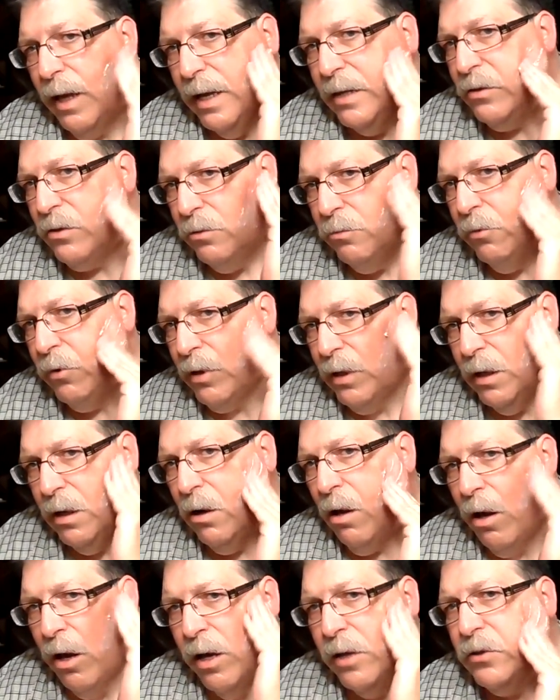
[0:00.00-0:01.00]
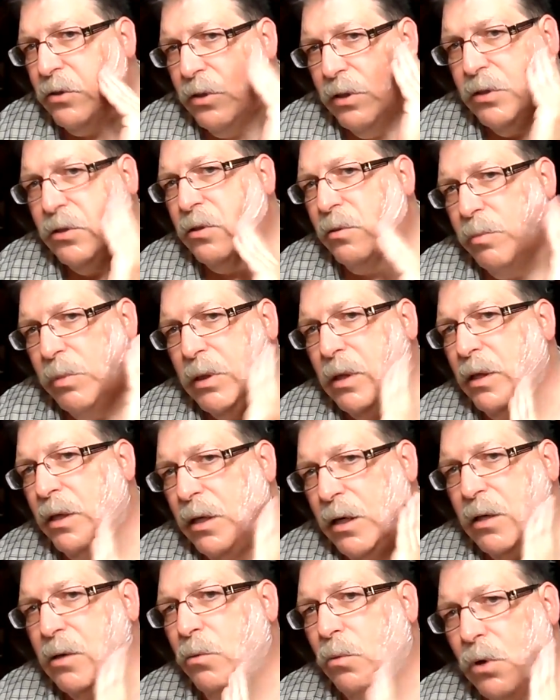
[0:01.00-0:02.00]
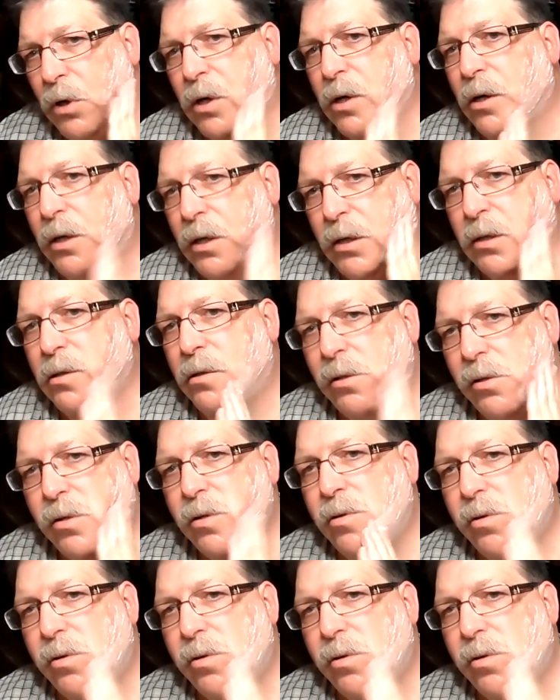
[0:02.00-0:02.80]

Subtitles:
it hasn't really lost its ability to work.